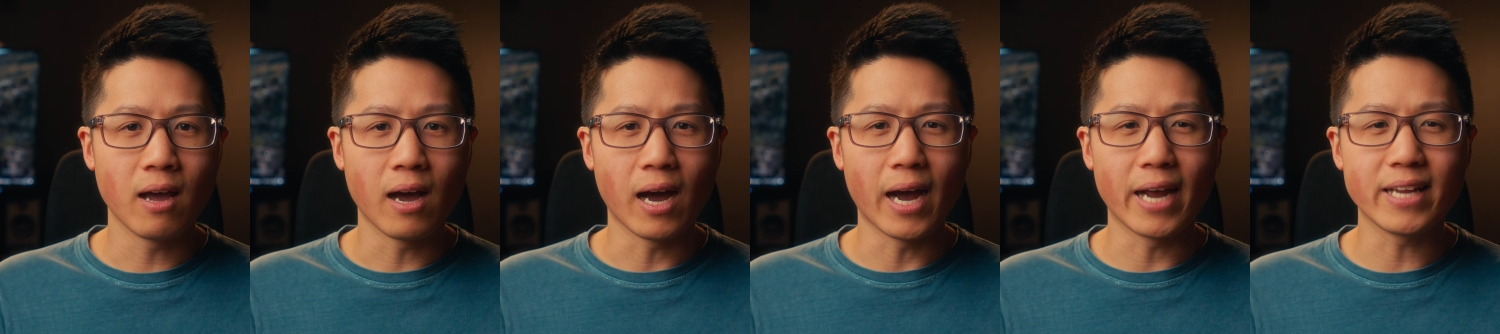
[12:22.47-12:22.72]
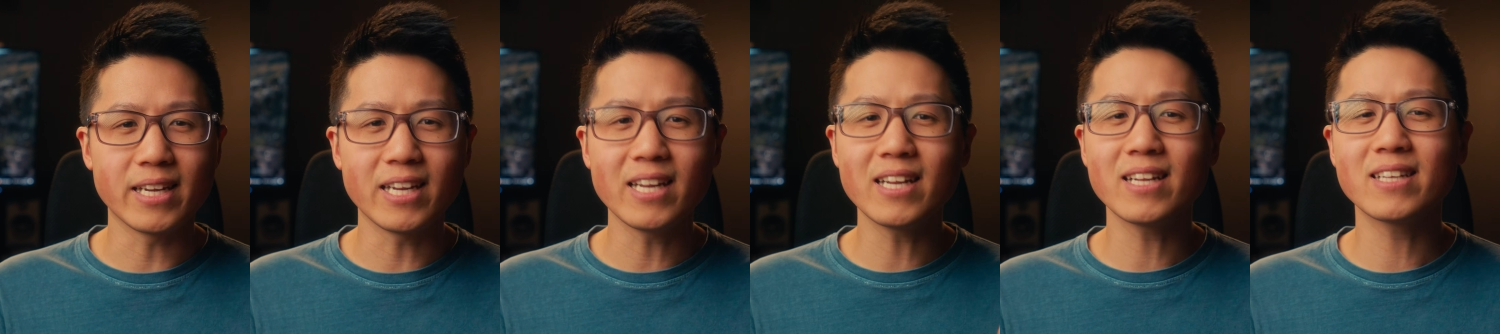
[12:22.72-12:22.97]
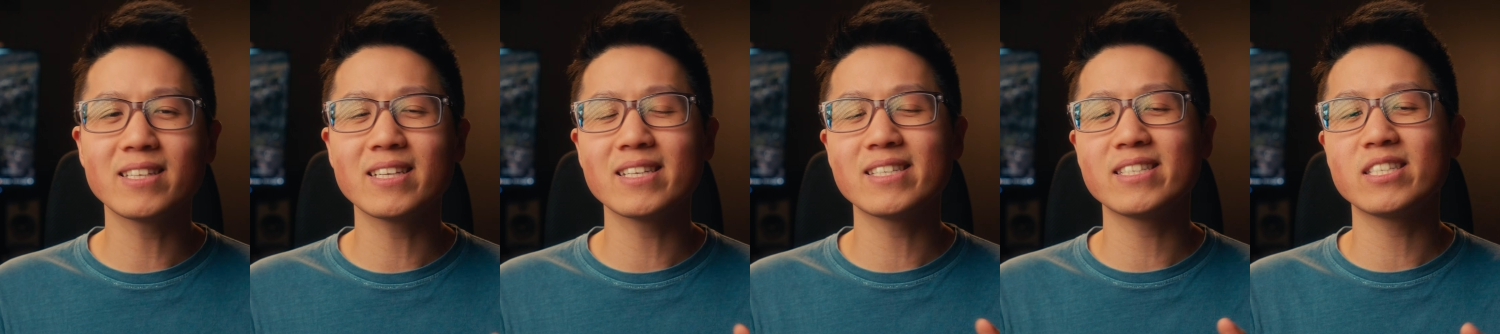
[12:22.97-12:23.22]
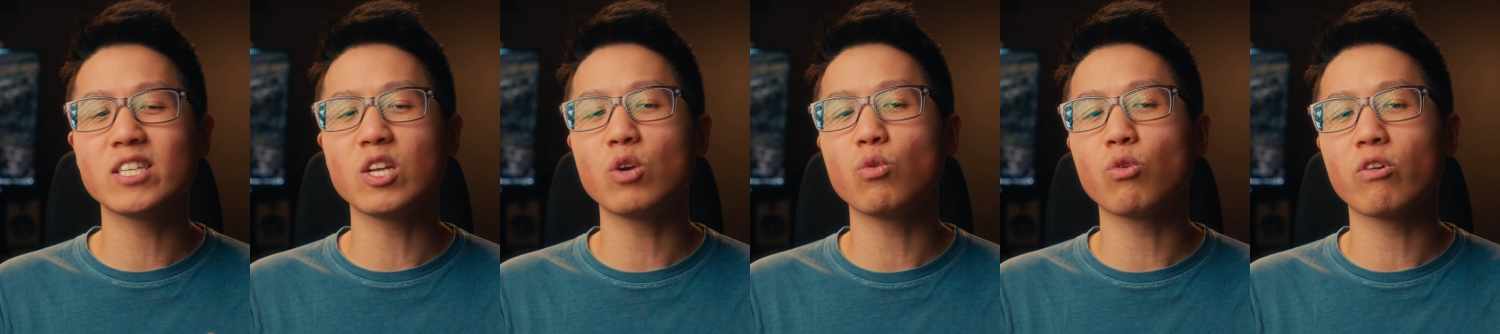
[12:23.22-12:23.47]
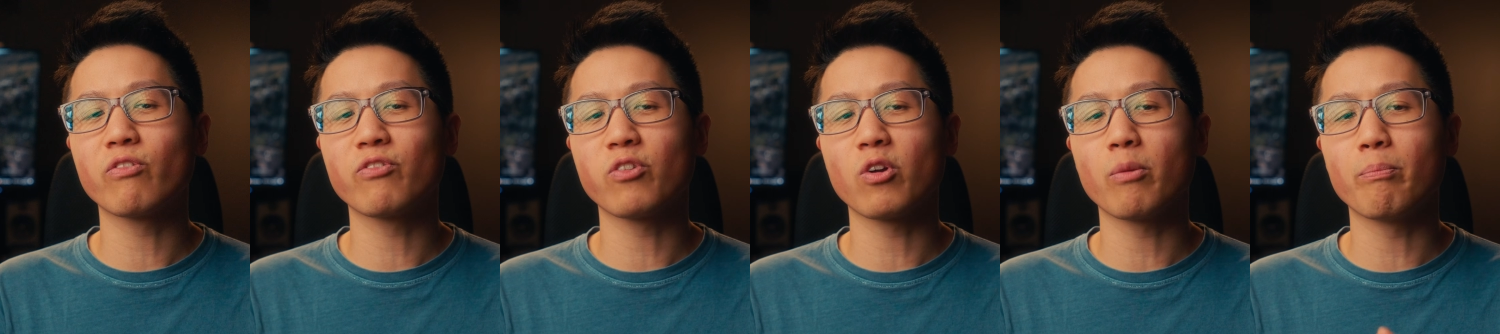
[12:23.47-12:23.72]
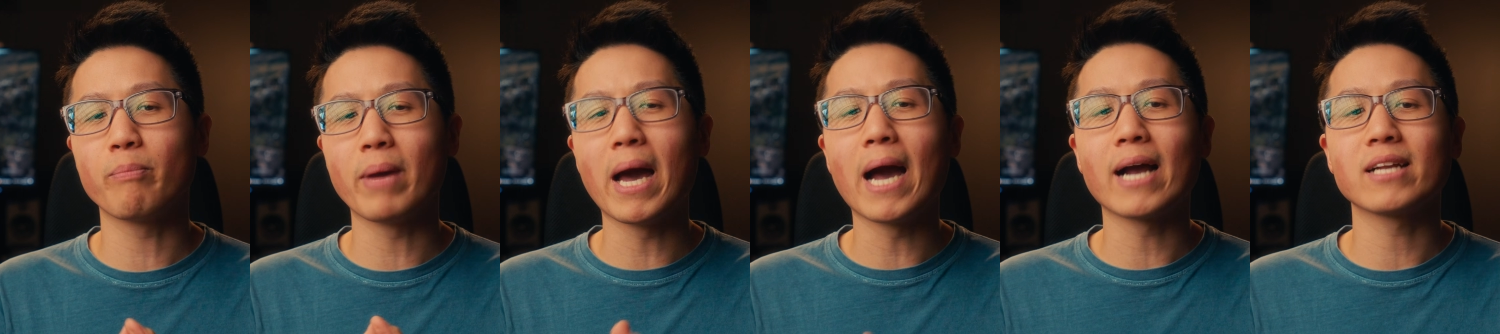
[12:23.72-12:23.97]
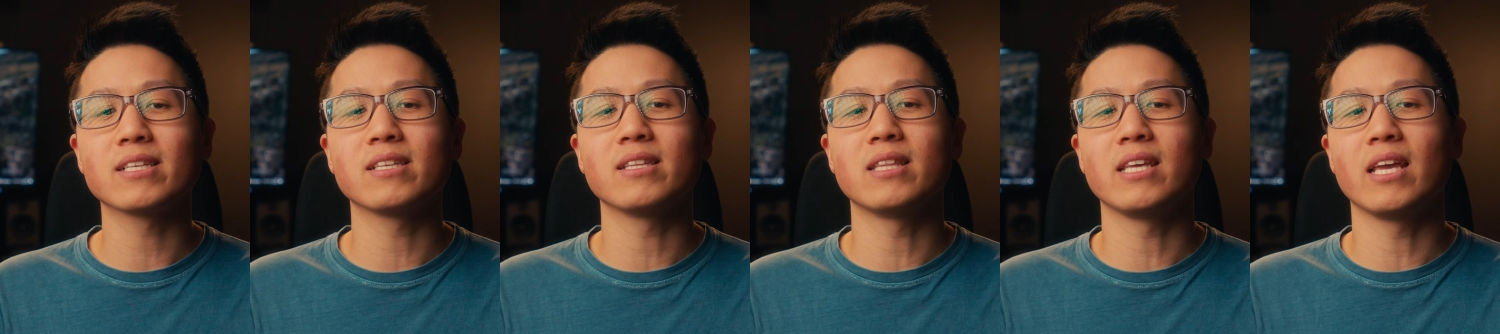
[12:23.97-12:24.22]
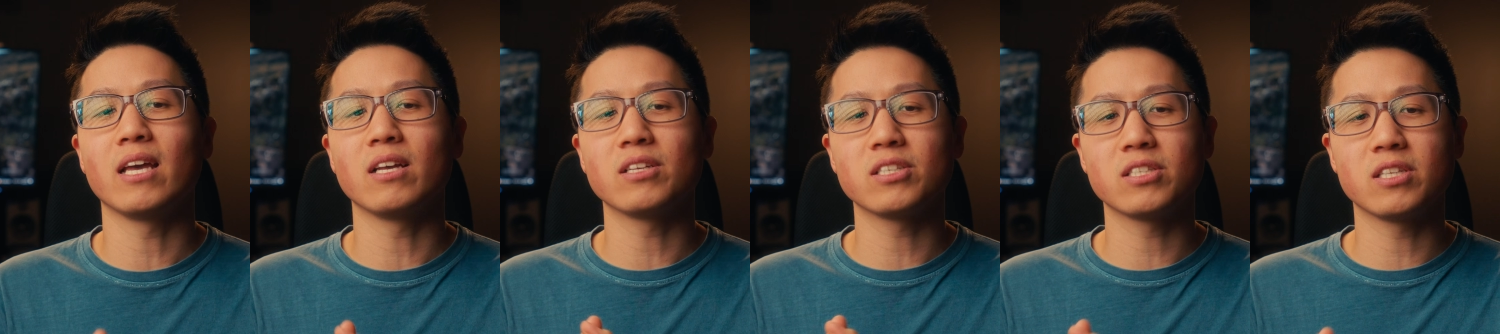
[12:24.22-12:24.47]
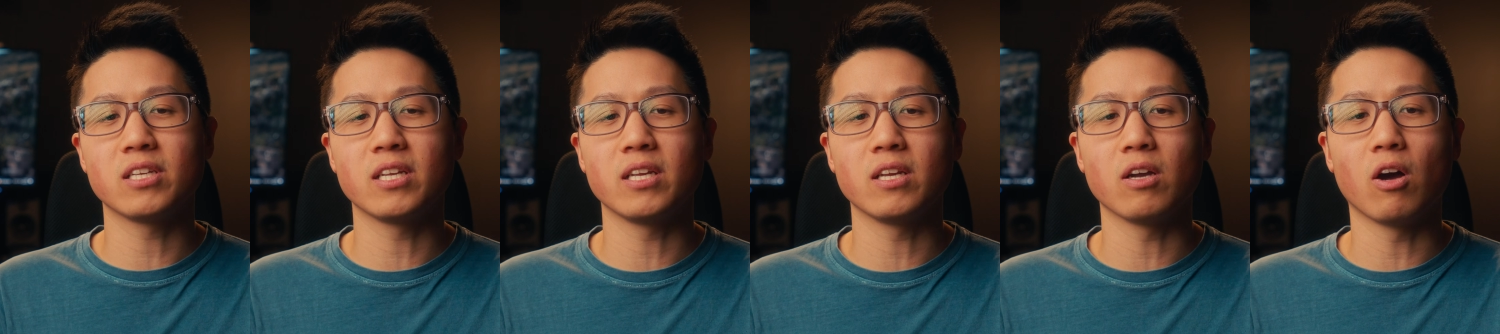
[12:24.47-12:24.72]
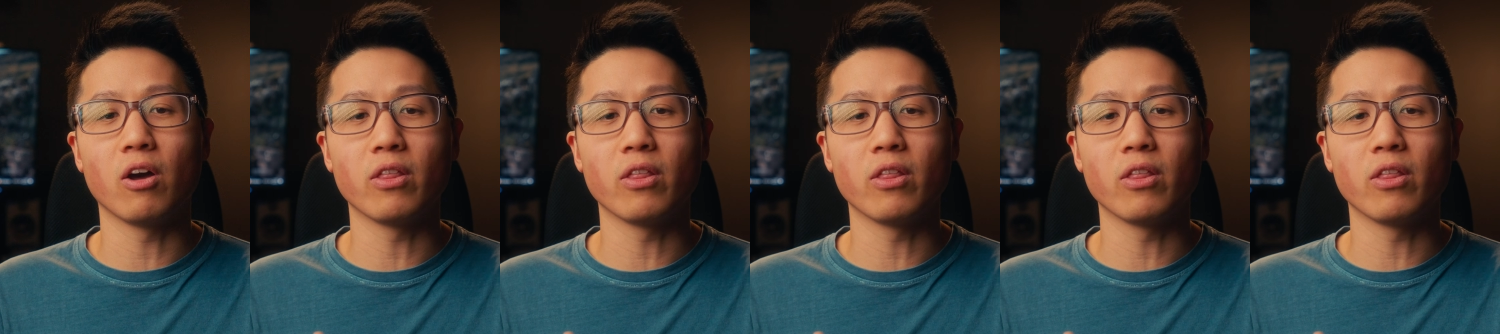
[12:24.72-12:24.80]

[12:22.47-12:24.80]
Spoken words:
I needed to still refer back to the LCD